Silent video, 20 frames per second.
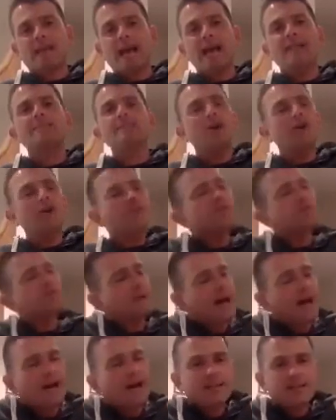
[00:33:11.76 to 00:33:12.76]
and our
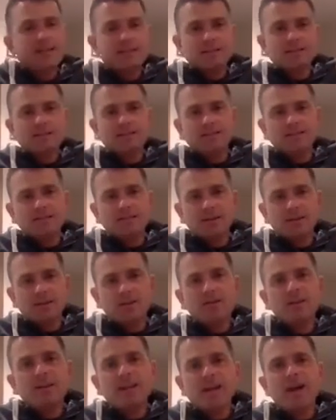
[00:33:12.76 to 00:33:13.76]
impact
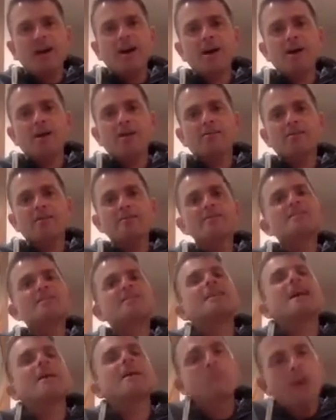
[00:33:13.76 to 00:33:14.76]
on the earth in the
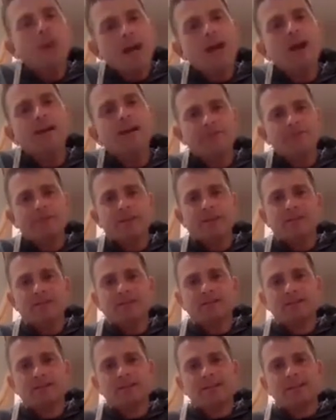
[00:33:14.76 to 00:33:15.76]
same way, I
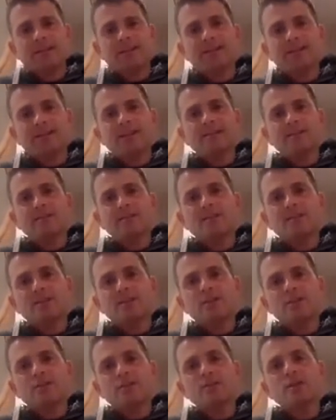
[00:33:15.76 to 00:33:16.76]
feel, that
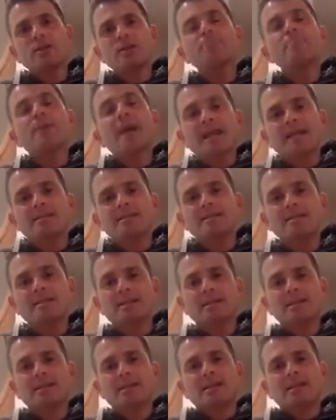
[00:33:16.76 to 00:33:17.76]
you lament
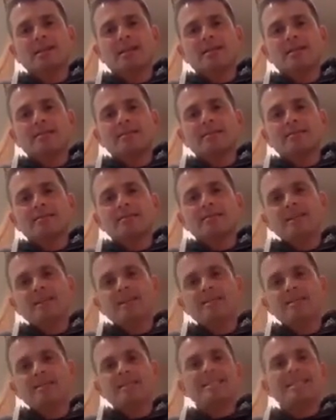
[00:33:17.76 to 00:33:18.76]

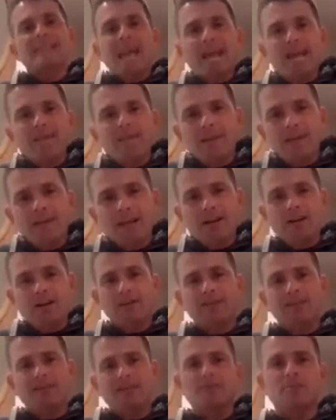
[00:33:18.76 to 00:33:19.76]
the taming
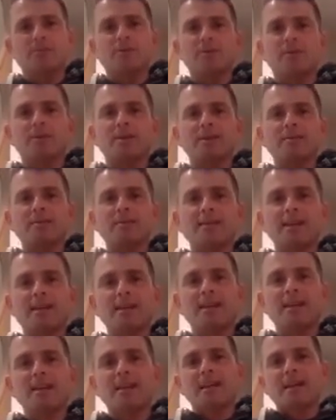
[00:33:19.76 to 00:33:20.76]
of it all and
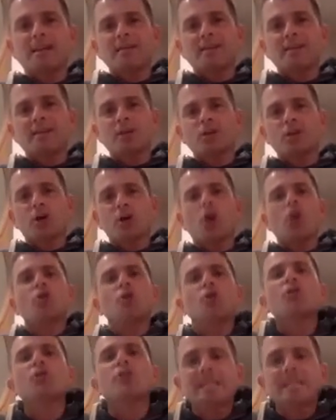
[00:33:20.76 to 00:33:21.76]
the
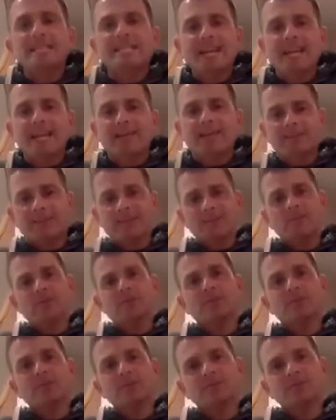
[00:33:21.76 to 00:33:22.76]
concreting of it
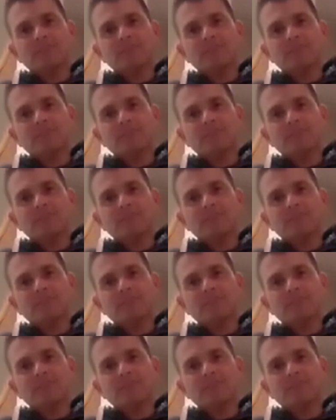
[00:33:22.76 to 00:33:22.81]
all.